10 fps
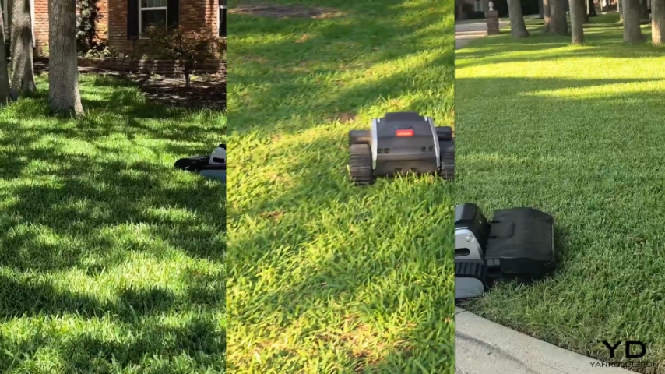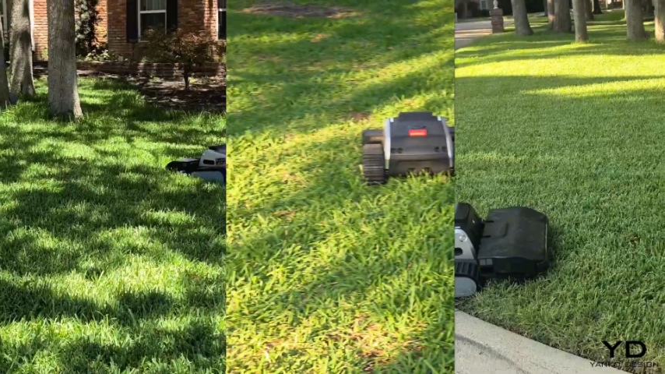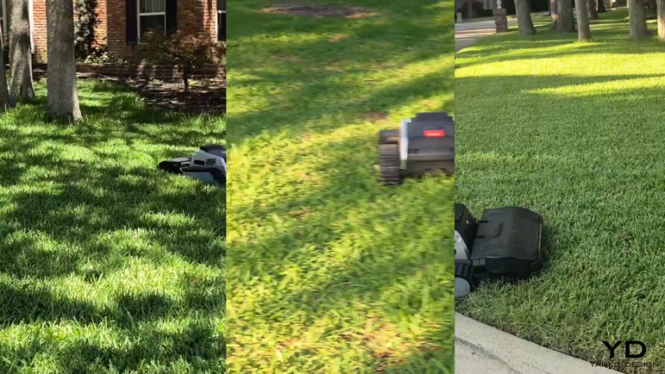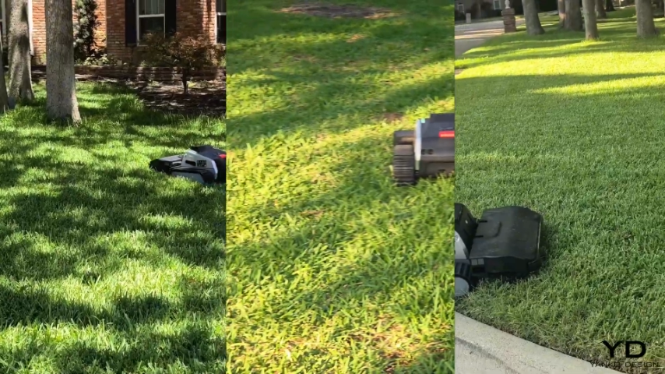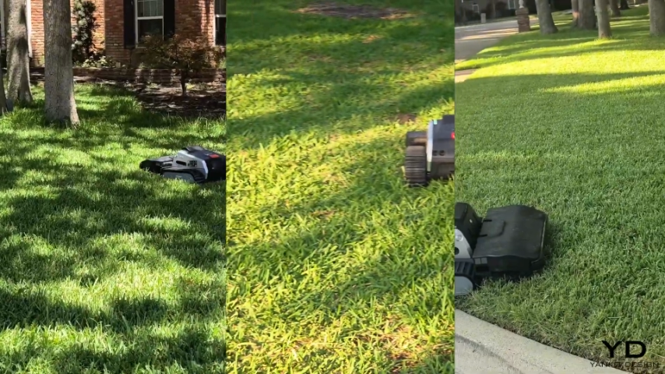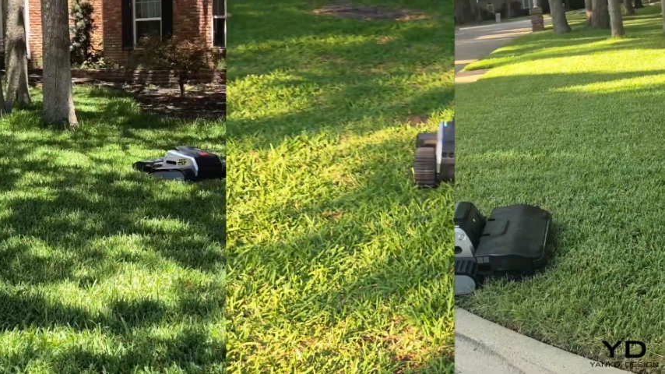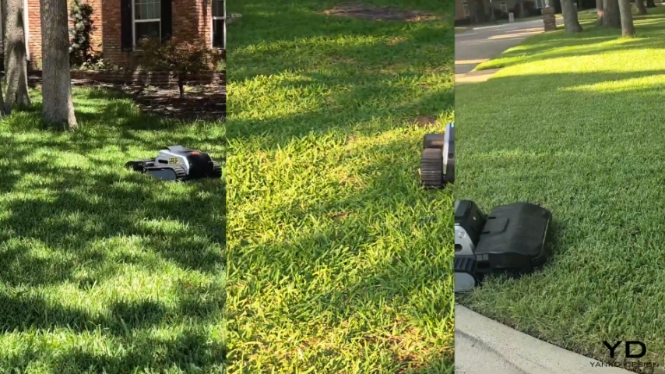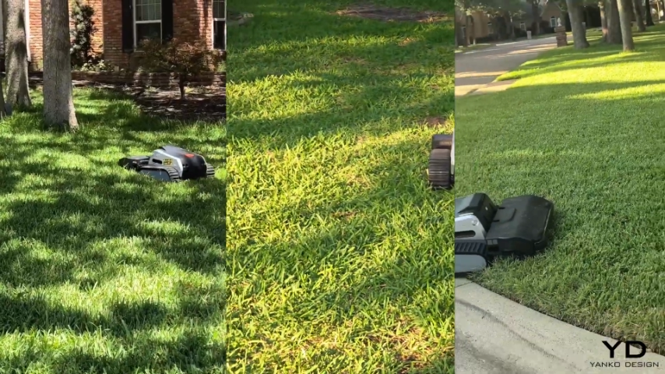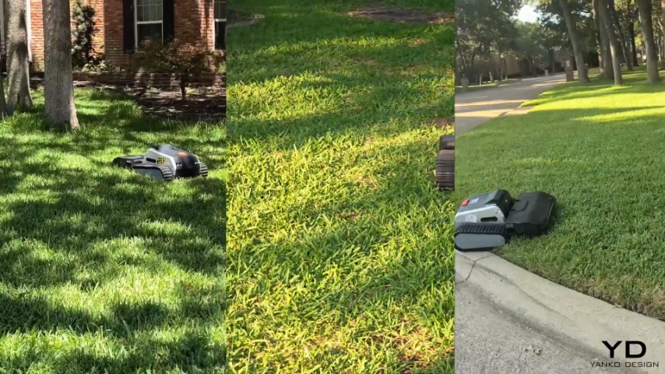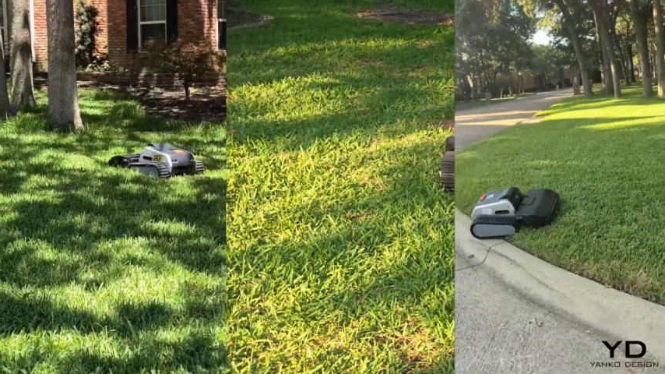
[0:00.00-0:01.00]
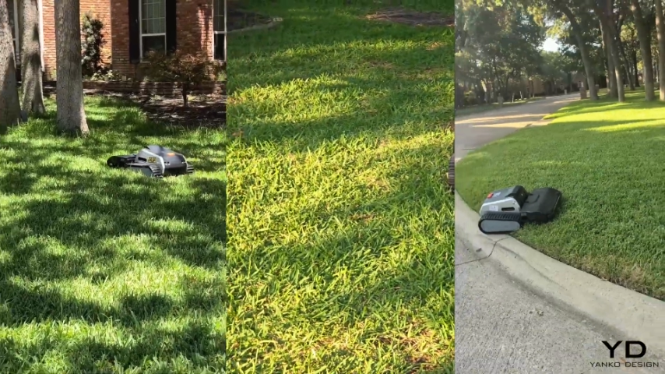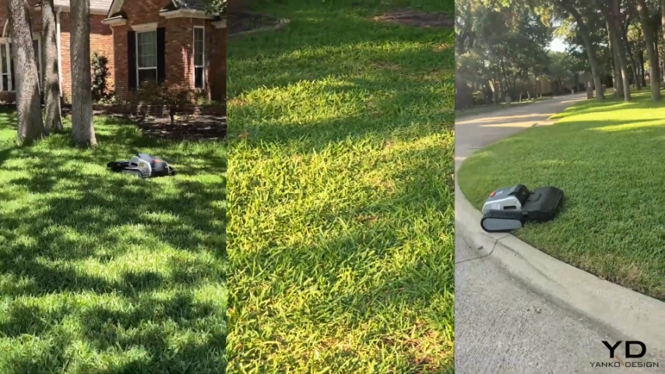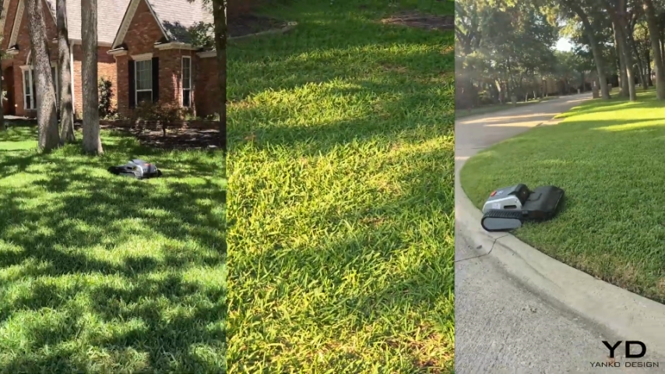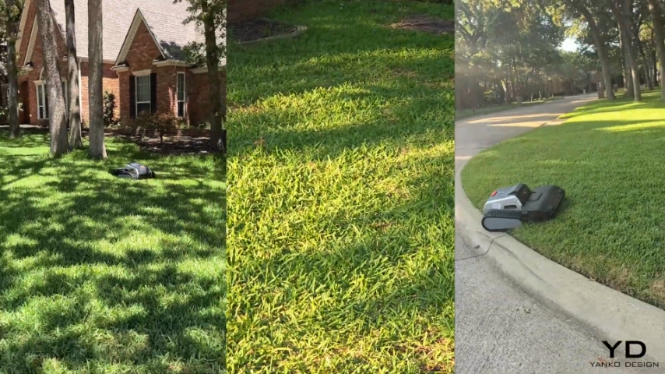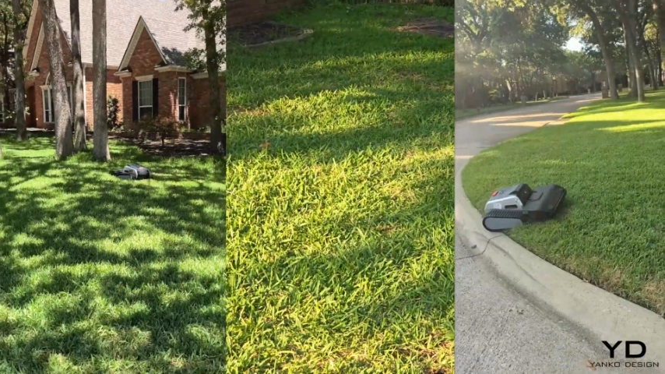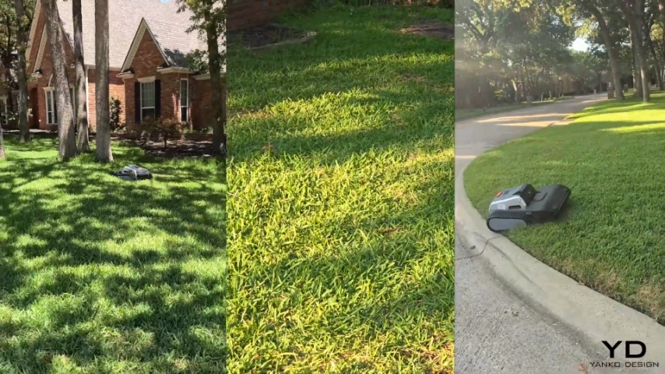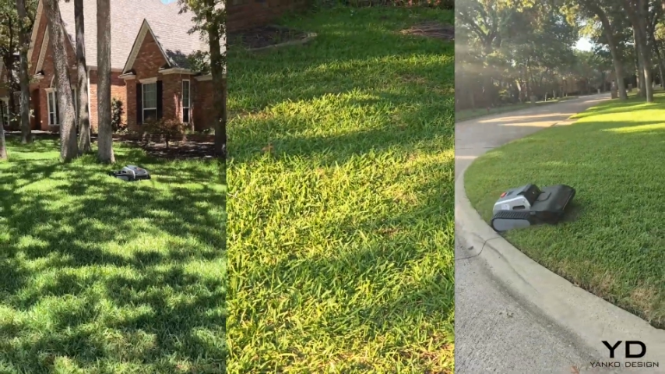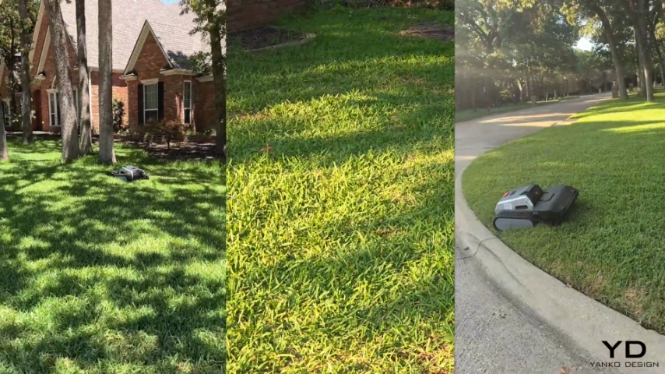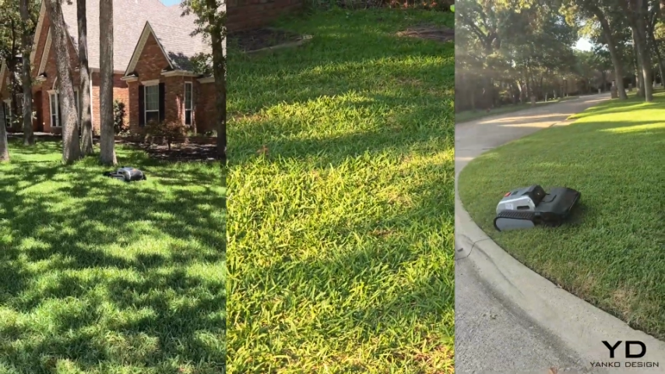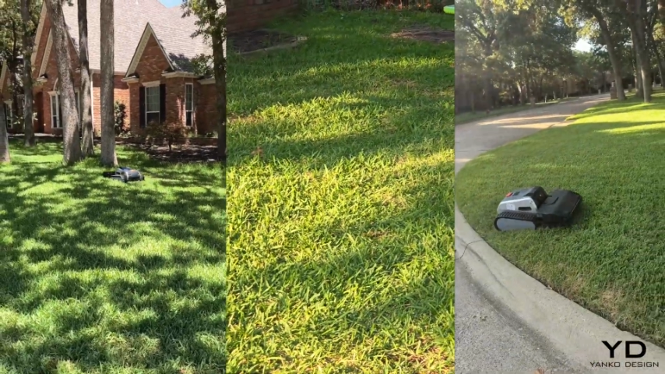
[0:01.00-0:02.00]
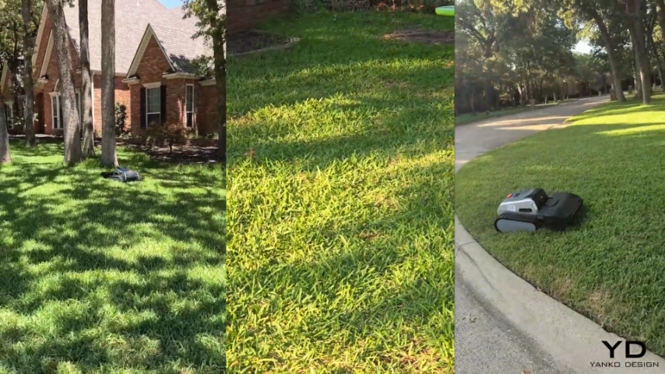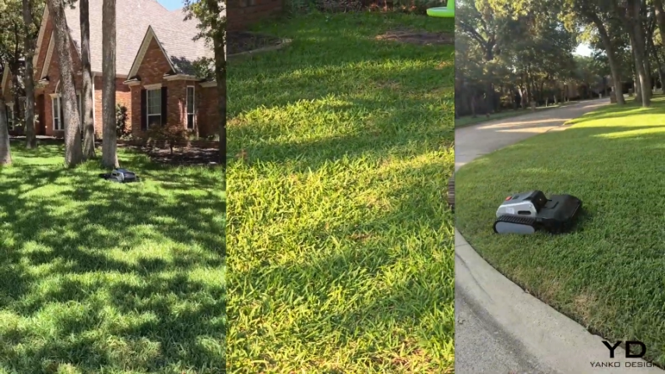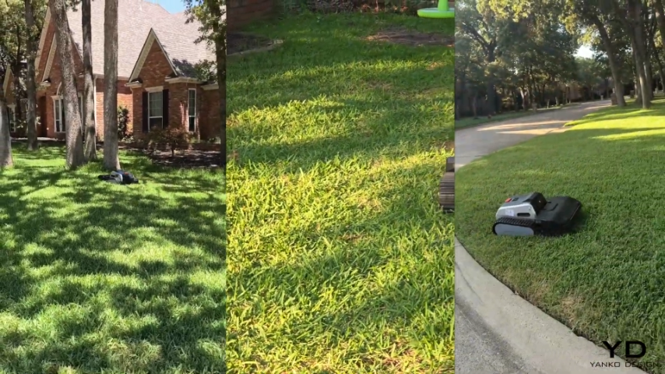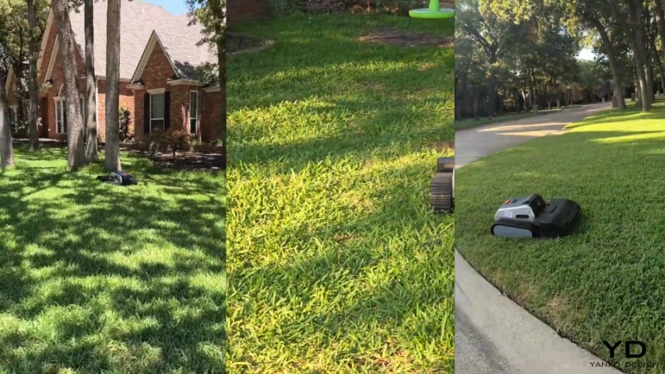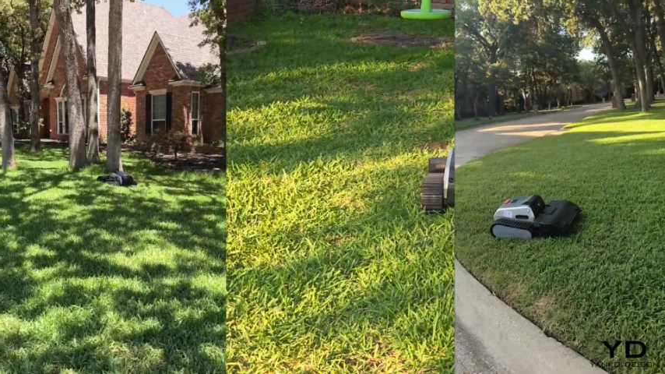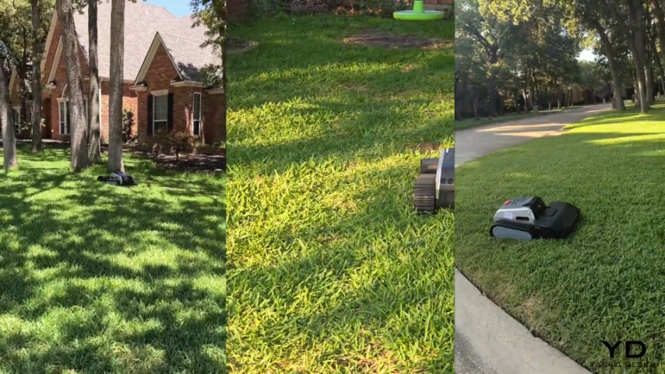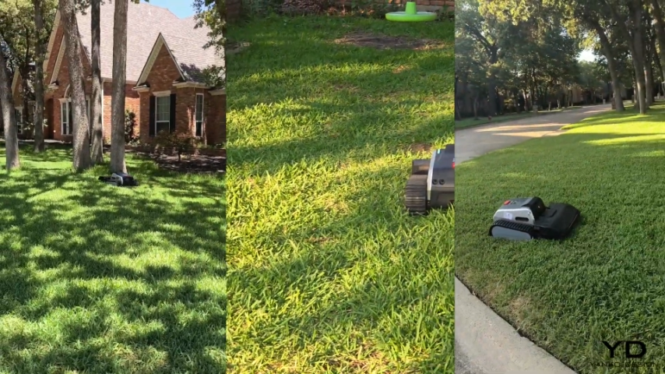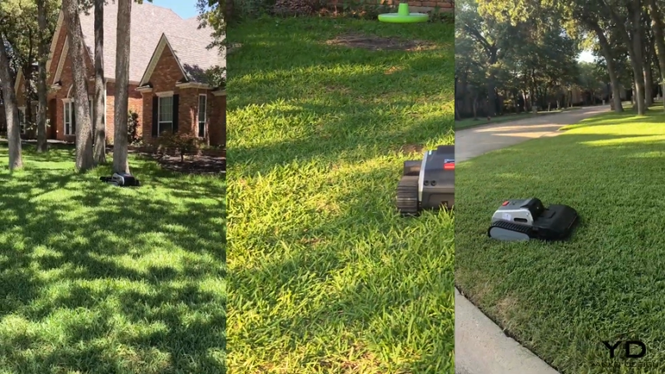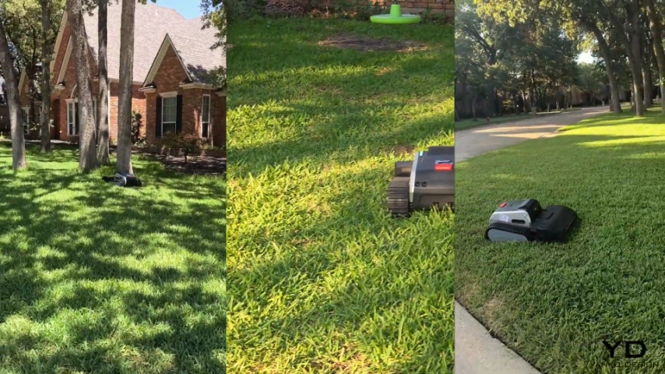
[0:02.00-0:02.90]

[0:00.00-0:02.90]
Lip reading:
[unreadable: no face in view]